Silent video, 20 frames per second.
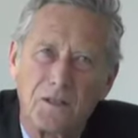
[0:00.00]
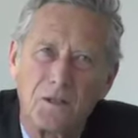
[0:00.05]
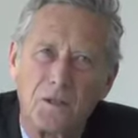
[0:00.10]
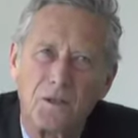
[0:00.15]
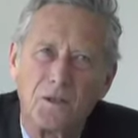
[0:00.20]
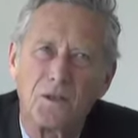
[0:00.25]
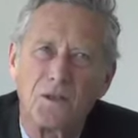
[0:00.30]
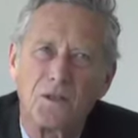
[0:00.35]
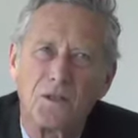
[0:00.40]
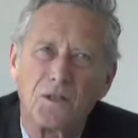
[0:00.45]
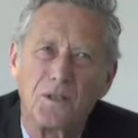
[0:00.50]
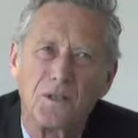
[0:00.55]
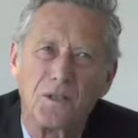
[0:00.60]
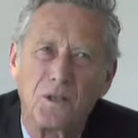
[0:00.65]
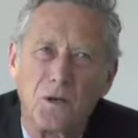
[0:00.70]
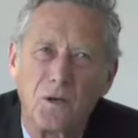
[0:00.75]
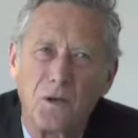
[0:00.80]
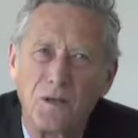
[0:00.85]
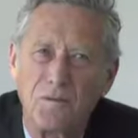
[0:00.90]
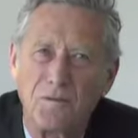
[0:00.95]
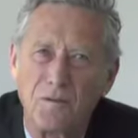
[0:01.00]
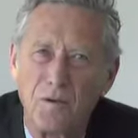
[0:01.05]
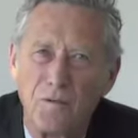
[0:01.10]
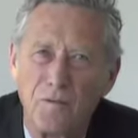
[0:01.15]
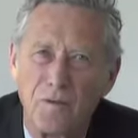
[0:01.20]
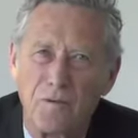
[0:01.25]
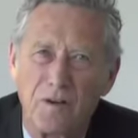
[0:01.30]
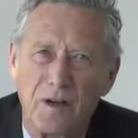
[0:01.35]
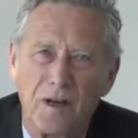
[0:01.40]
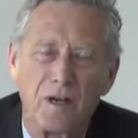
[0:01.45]
So going
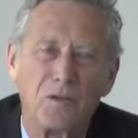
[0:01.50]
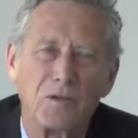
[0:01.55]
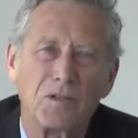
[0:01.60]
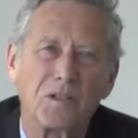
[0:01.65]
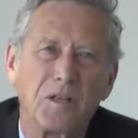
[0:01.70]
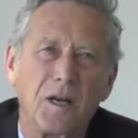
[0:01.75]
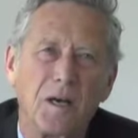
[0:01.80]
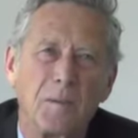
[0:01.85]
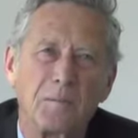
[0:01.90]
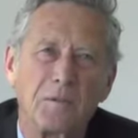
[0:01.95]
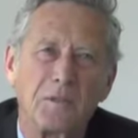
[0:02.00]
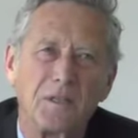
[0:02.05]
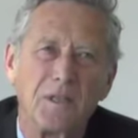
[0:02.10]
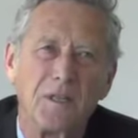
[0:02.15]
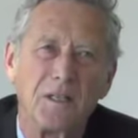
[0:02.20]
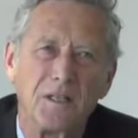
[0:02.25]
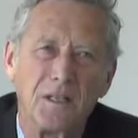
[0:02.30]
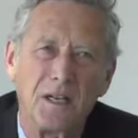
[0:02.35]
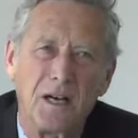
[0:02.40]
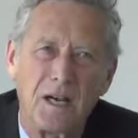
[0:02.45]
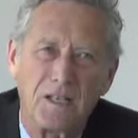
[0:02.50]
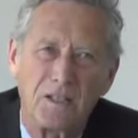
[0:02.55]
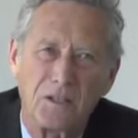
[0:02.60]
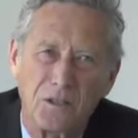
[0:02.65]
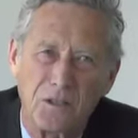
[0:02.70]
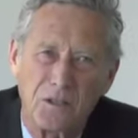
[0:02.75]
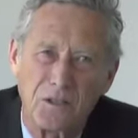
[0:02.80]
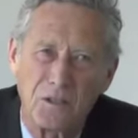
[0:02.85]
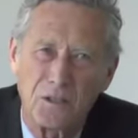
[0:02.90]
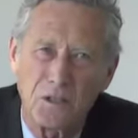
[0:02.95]
through the various steps,
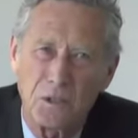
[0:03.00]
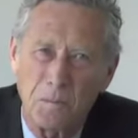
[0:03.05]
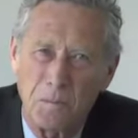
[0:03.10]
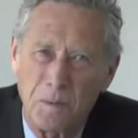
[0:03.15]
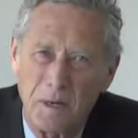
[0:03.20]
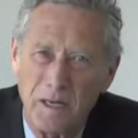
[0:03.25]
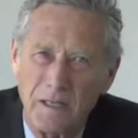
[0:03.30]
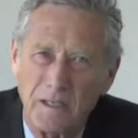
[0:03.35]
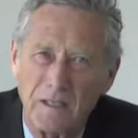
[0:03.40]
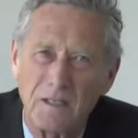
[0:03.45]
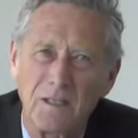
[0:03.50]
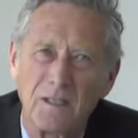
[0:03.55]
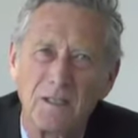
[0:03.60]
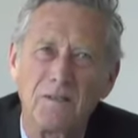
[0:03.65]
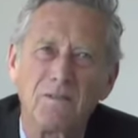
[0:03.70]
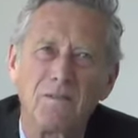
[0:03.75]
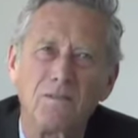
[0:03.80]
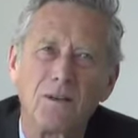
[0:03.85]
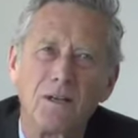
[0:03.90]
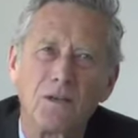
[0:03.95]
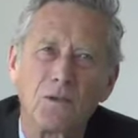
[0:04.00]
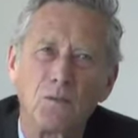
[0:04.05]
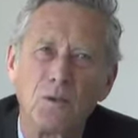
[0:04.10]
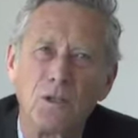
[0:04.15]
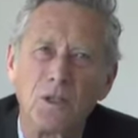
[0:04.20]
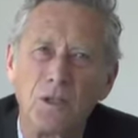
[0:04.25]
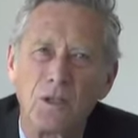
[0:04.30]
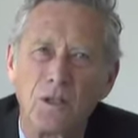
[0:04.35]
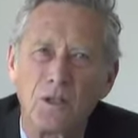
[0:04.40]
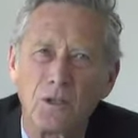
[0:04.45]
I suspect
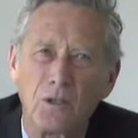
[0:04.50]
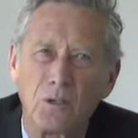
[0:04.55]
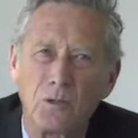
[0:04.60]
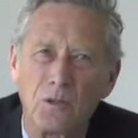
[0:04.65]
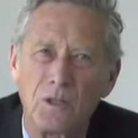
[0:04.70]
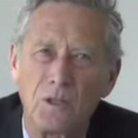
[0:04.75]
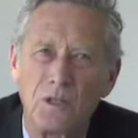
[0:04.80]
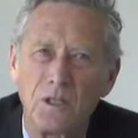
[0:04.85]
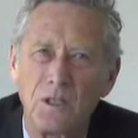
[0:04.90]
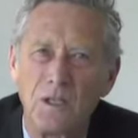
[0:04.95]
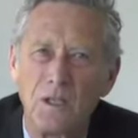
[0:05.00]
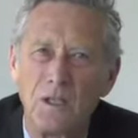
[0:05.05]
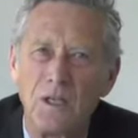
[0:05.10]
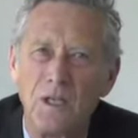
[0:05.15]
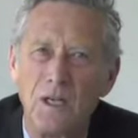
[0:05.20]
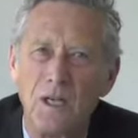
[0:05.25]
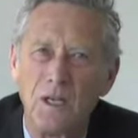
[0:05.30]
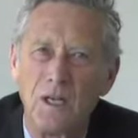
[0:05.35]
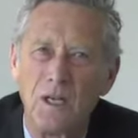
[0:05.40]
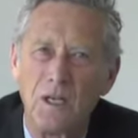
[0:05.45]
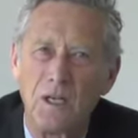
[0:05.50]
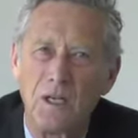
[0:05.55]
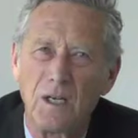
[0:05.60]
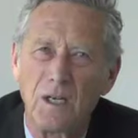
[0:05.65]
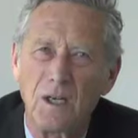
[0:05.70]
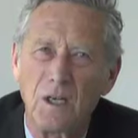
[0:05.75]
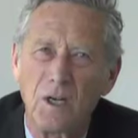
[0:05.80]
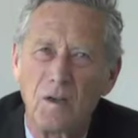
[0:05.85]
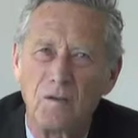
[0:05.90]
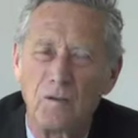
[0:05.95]
that we're going to see
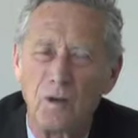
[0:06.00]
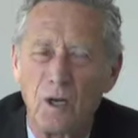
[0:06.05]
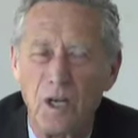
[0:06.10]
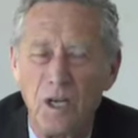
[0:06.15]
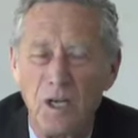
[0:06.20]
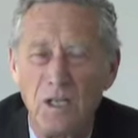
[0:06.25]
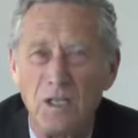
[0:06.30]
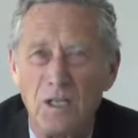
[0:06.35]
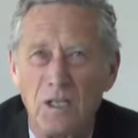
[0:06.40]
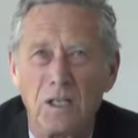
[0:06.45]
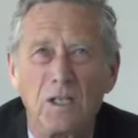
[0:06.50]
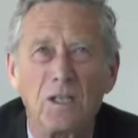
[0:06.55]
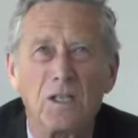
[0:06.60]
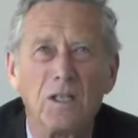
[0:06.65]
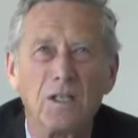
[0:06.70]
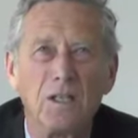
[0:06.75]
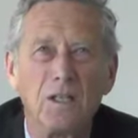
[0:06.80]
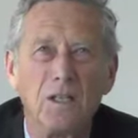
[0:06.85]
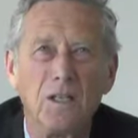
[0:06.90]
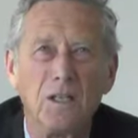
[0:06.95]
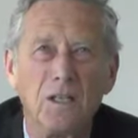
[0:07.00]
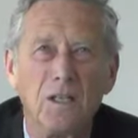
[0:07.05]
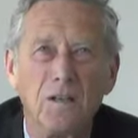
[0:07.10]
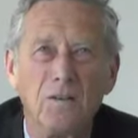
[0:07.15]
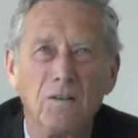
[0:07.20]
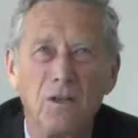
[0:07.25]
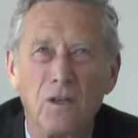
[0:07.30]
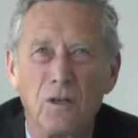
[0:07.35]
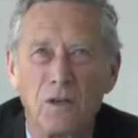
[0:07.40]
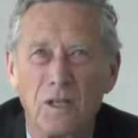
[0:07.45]
overheating
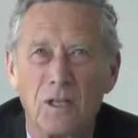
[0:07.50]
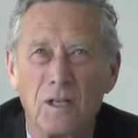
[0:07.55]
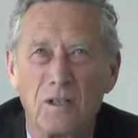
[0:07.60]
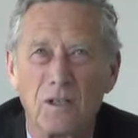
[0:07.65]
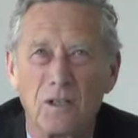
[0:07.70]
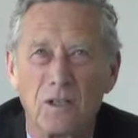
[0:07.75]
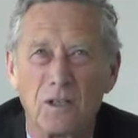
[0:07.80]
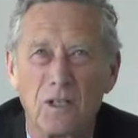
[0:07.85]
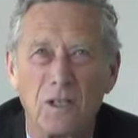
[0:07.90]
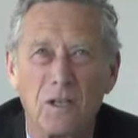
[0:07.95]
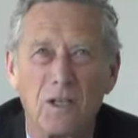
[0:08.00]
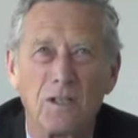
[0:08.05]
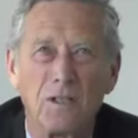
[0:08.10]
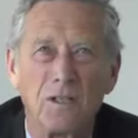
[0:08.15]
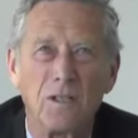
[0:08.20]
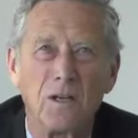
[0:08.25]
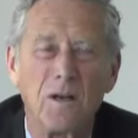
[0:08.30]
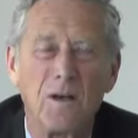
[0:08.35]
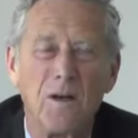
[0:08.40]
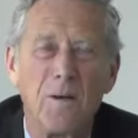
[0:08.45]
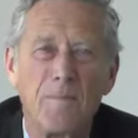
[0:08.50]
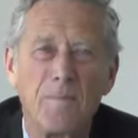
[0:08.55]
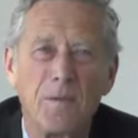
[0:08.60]
in the United States.